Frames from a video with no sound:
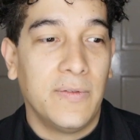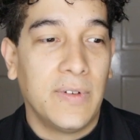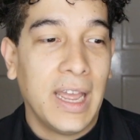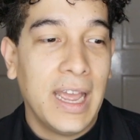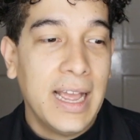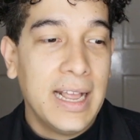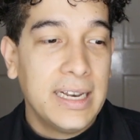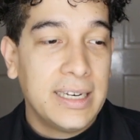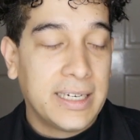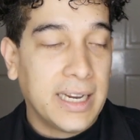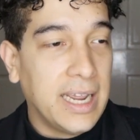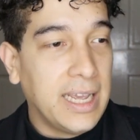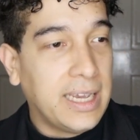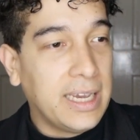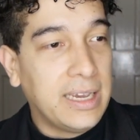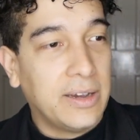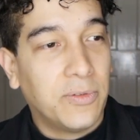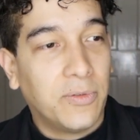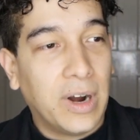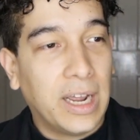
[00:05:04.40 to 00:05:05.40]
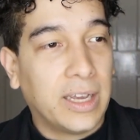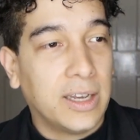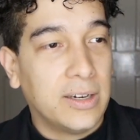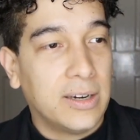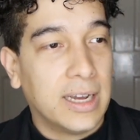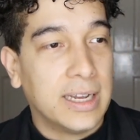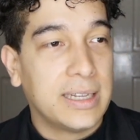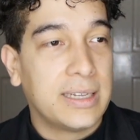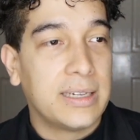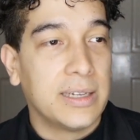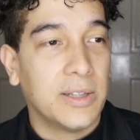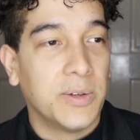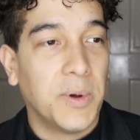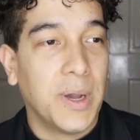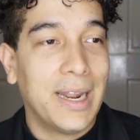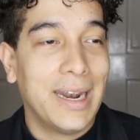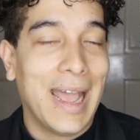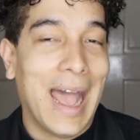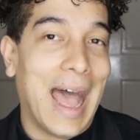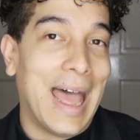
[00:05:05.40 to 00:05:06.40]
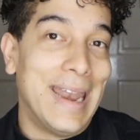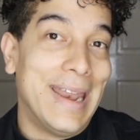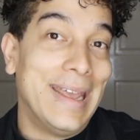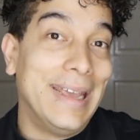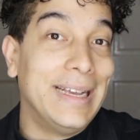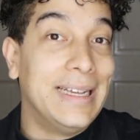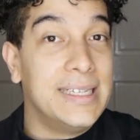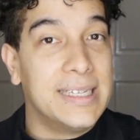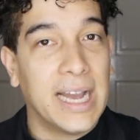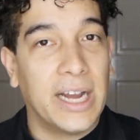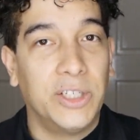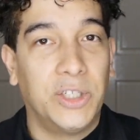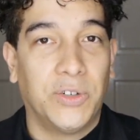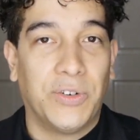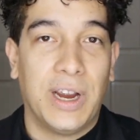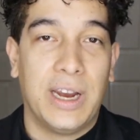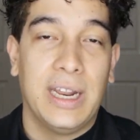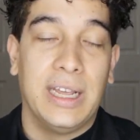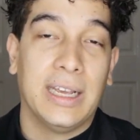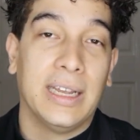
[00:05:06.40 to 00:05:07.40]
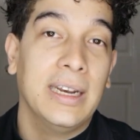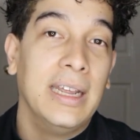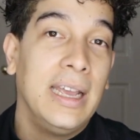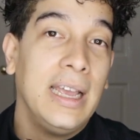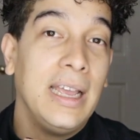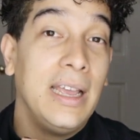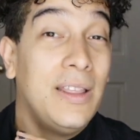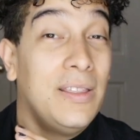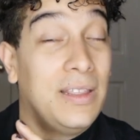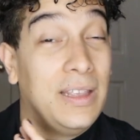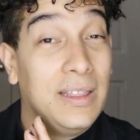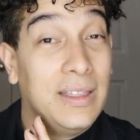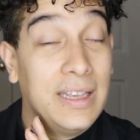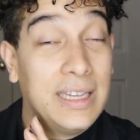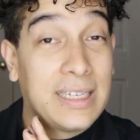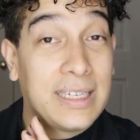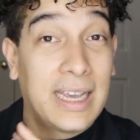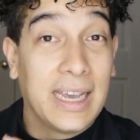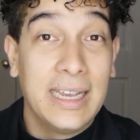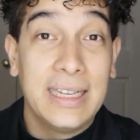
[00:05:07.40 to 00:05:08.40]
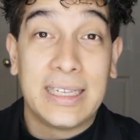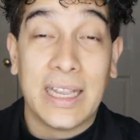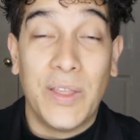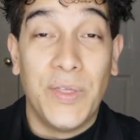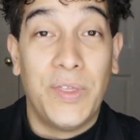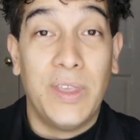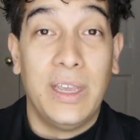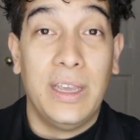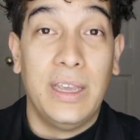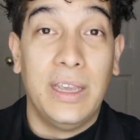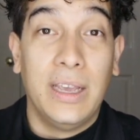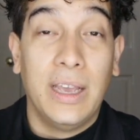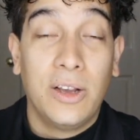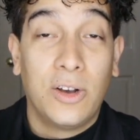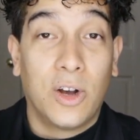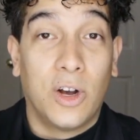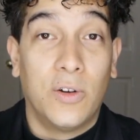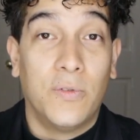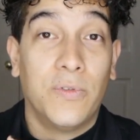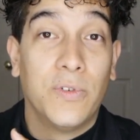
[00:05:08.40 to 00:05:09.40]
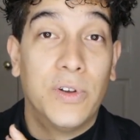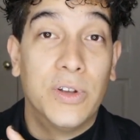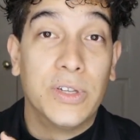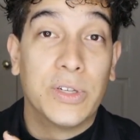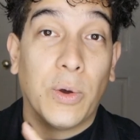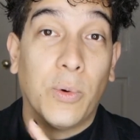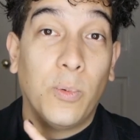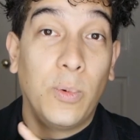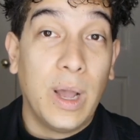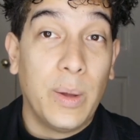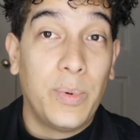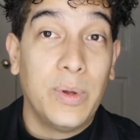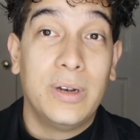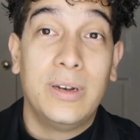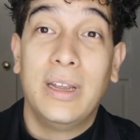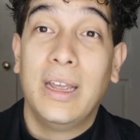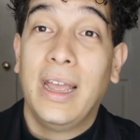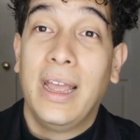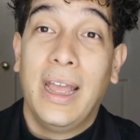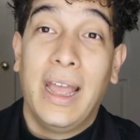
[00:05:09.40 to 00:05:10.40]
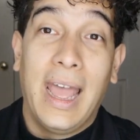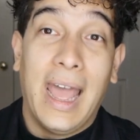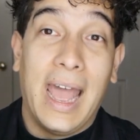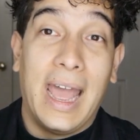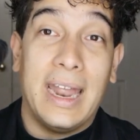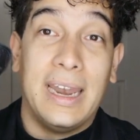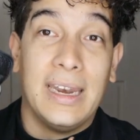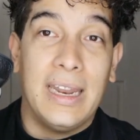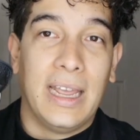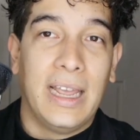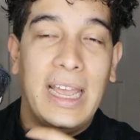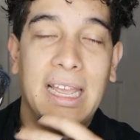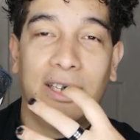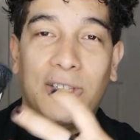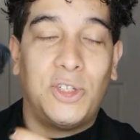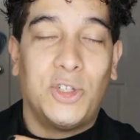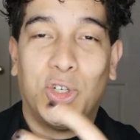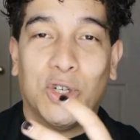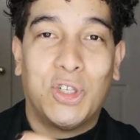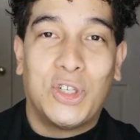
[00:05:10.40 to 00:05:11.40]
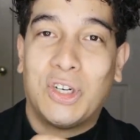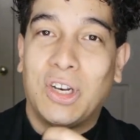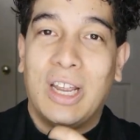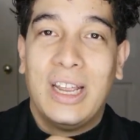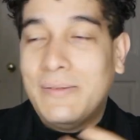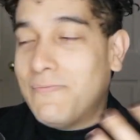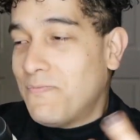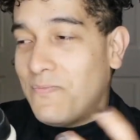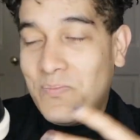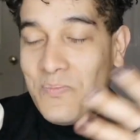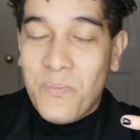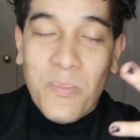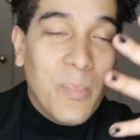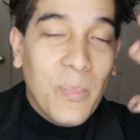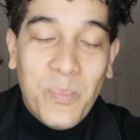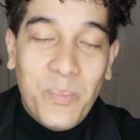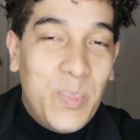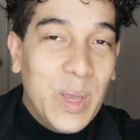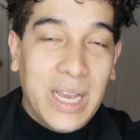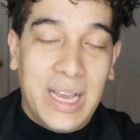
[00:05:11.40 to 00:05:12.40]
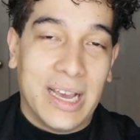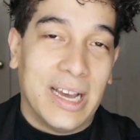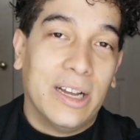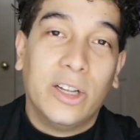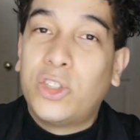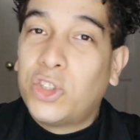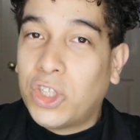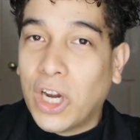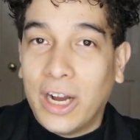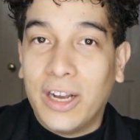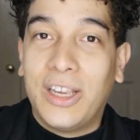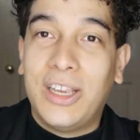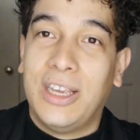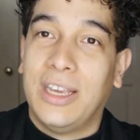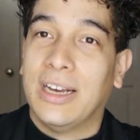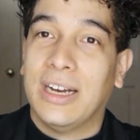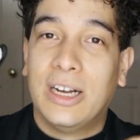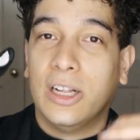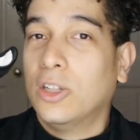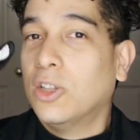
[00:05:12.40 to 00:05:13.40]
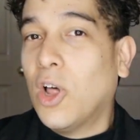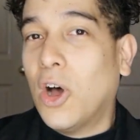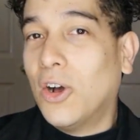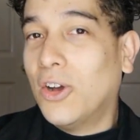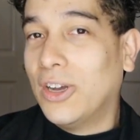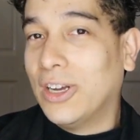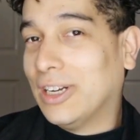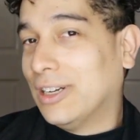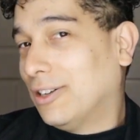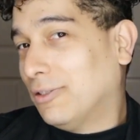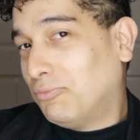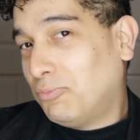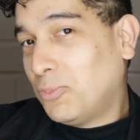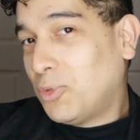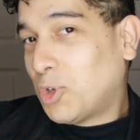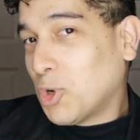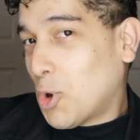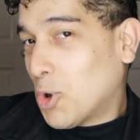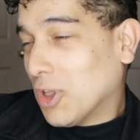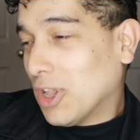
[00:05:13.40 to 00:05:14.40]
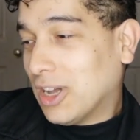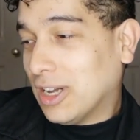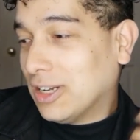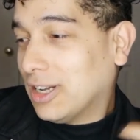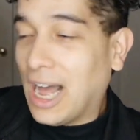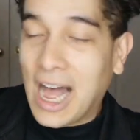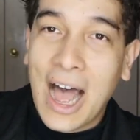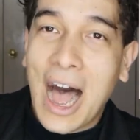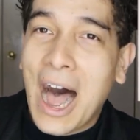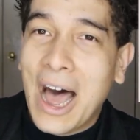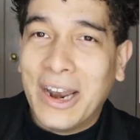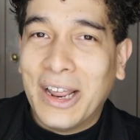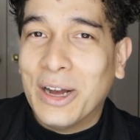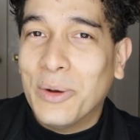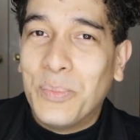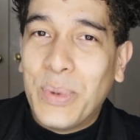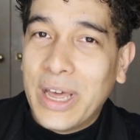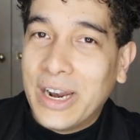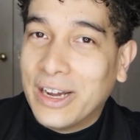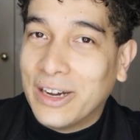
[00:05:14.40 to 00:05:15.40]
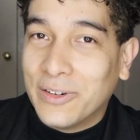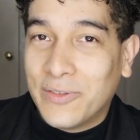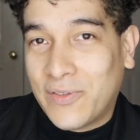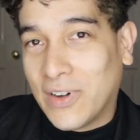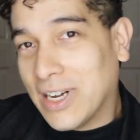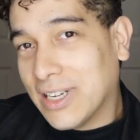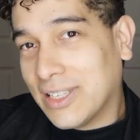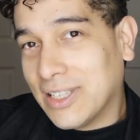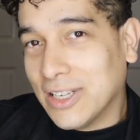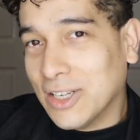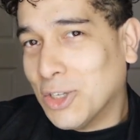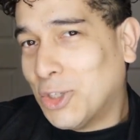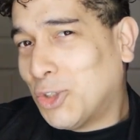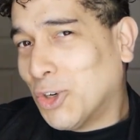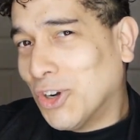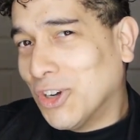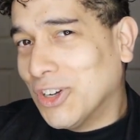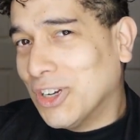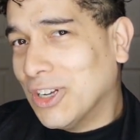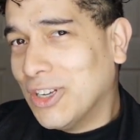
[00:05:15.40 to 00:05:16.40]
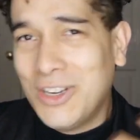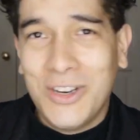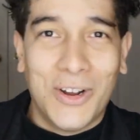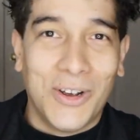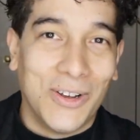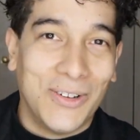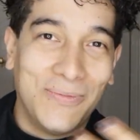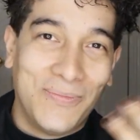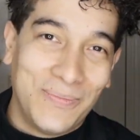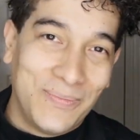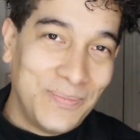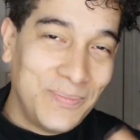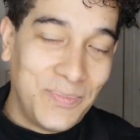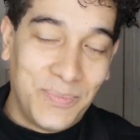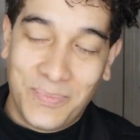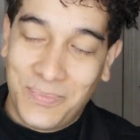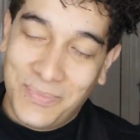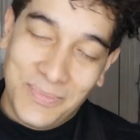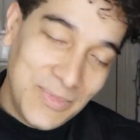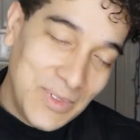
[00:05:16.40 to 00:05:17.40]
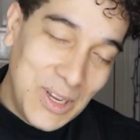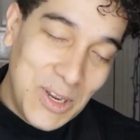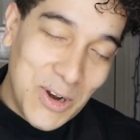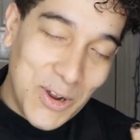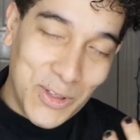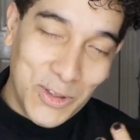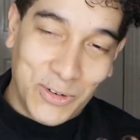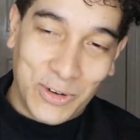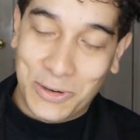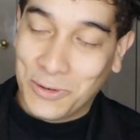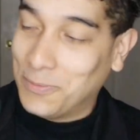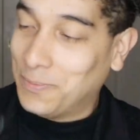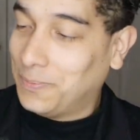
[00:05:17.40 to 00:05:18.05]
of taking a recognized silhouette and exaggerating it. In this case, the Converse weapon, and it's just bigger, chunkier, longer, taller, harder, better, faster, stronger, you know the drill.